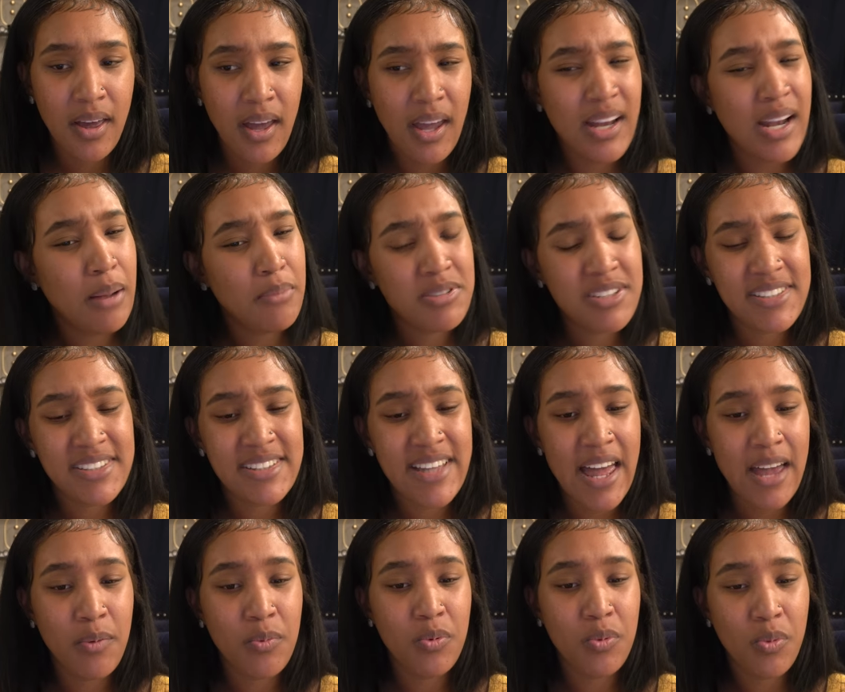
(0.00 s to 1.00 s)
And I'm just
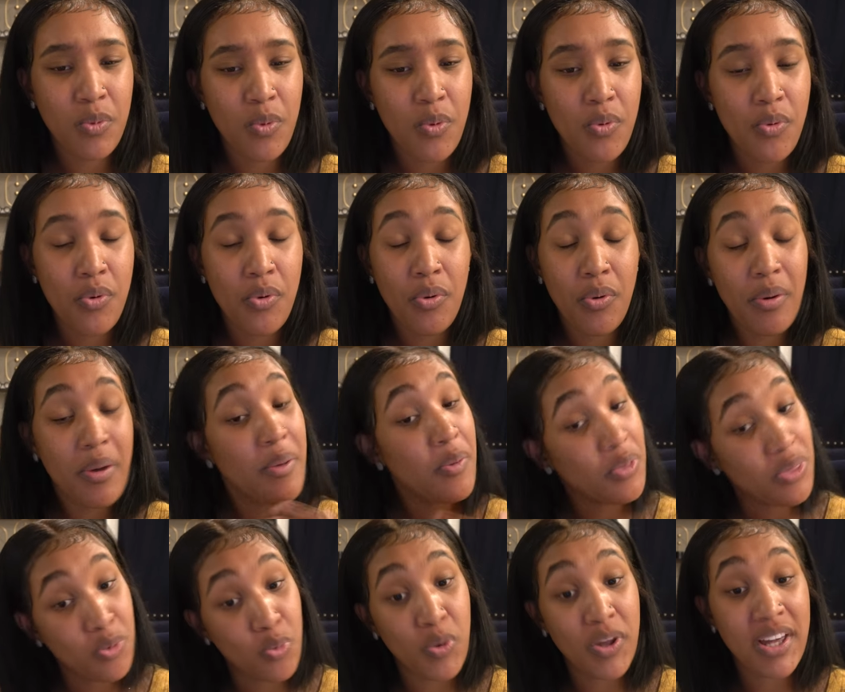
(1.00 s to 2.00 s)
like,
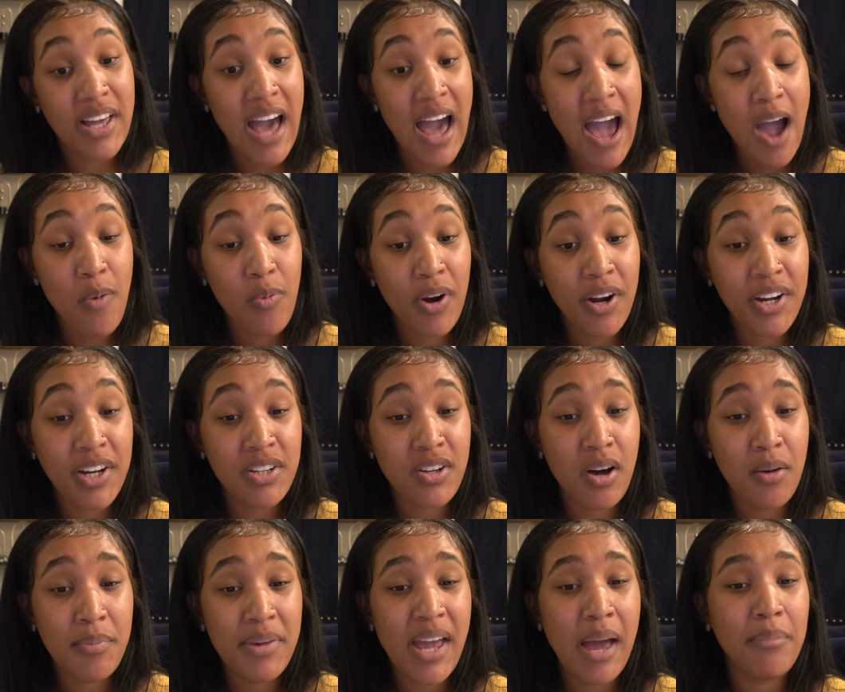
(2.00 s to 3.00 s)
with God working
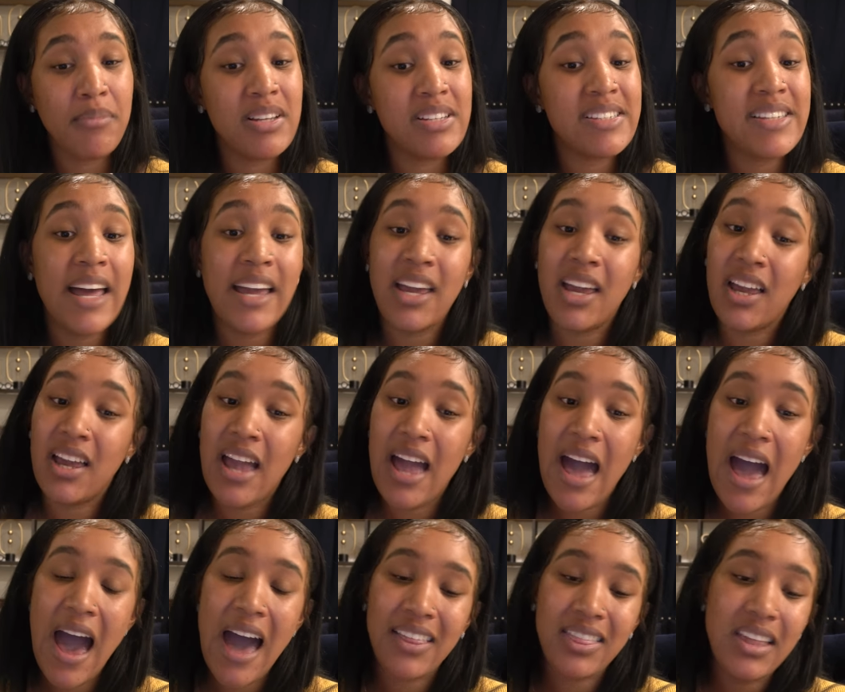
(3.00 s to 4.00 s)
on me, I'm just like,
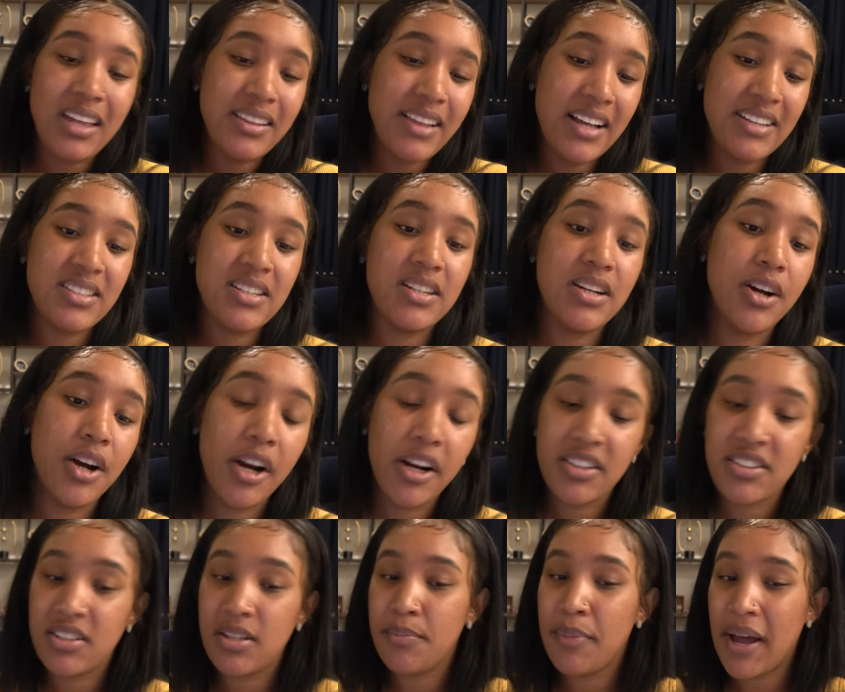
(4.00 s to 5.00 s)
I think that's going to
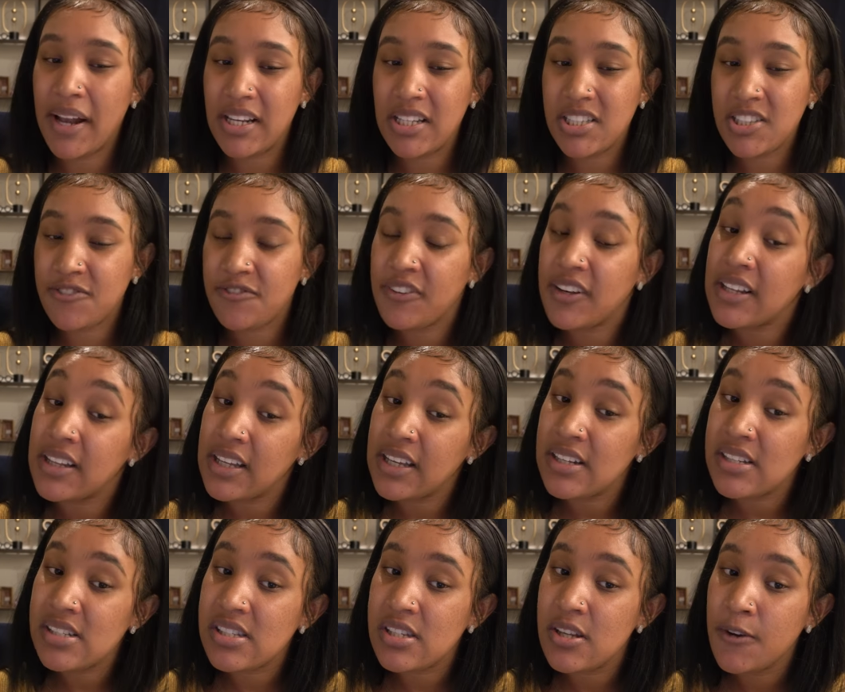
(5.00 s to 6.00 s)
hurt somebody's
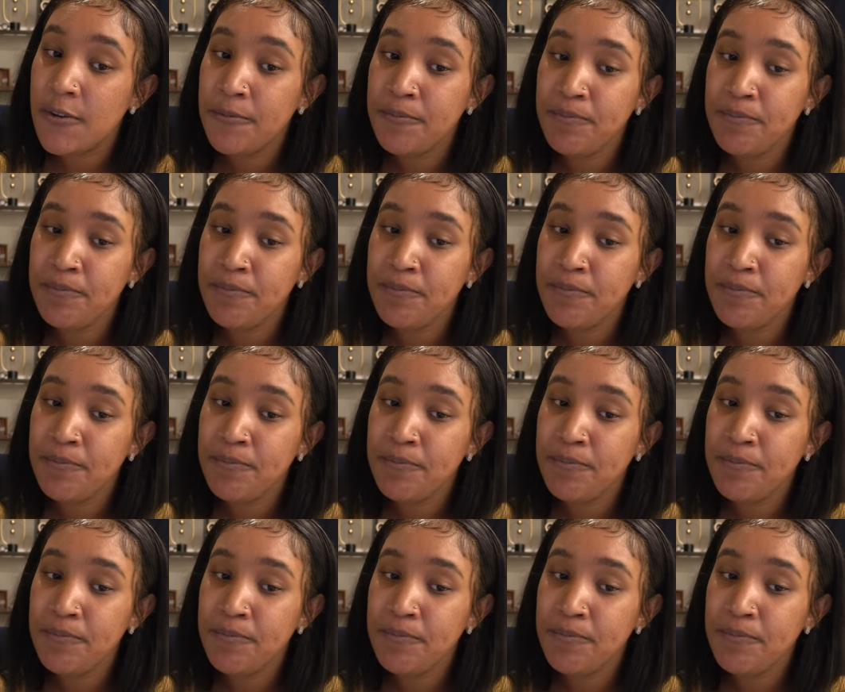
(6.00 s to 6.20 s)
feelings.